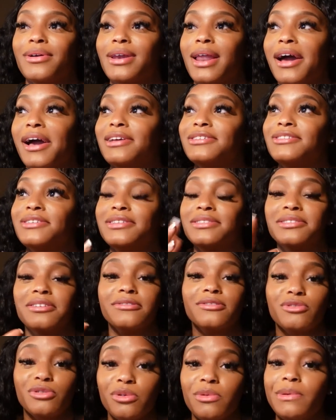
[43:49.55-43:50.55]
Like I should have
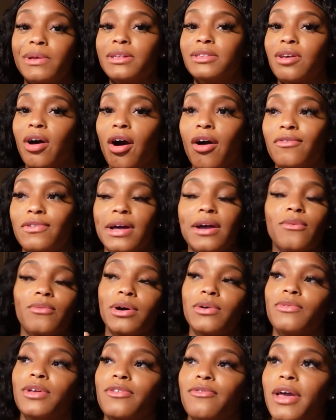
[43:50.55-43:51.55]
took two weeks off, like
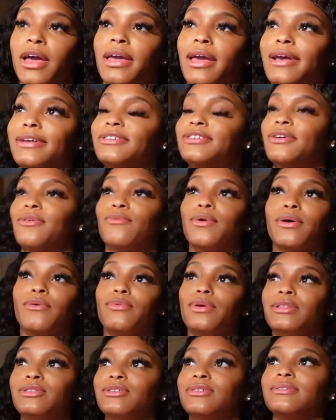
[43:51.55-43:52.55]
one week vacation, one
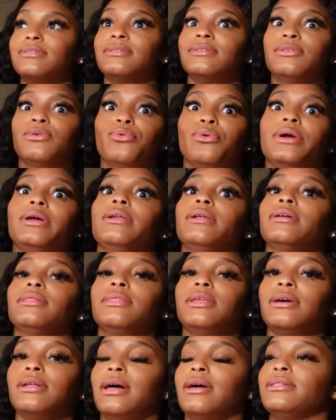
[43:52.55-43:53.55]
week just doing
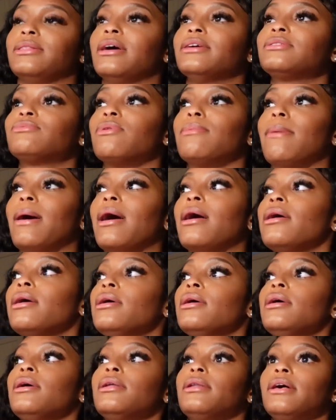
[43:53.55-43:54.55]
nothing. Like that's what my
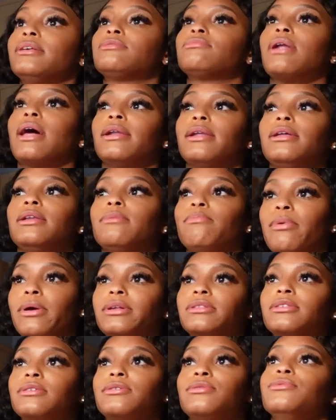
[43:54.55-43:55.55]
that's what I need a
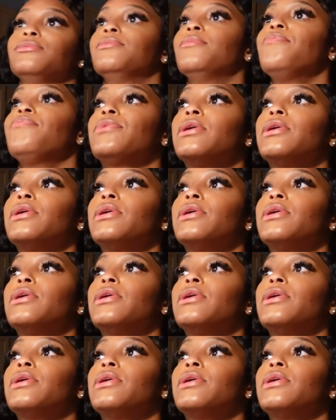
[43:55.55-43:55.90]
break to do.